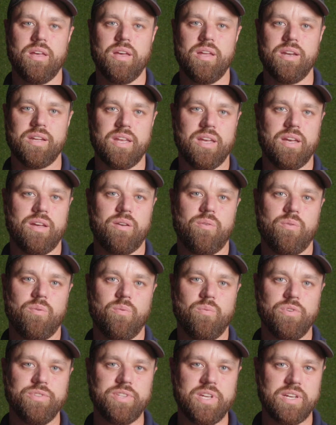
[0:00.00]
And again,
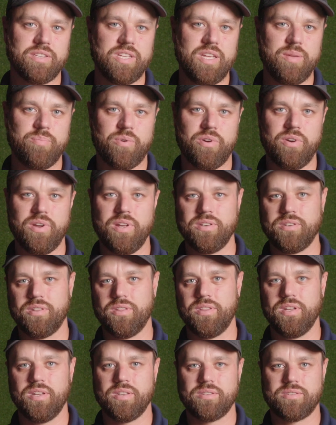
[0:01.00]
we'll dig deeper
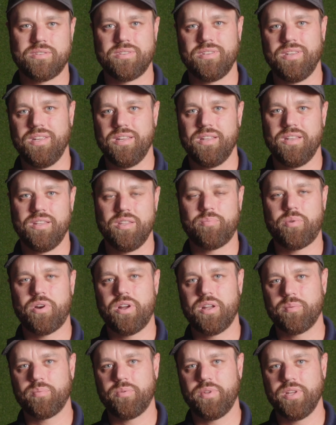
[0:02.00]
into this in the
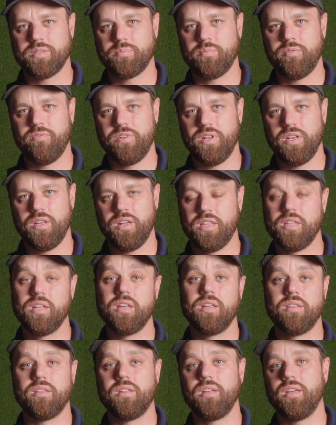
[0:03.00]
product placement in
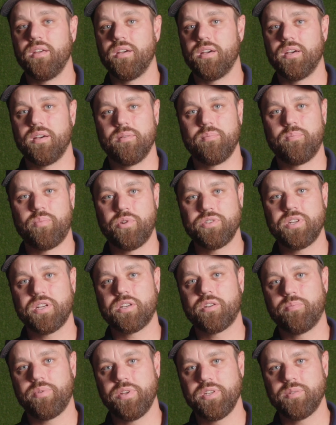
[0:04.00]
the
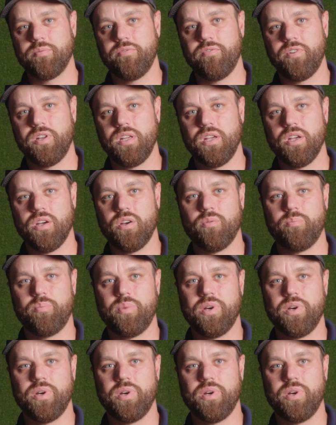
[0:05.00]
projector placement video,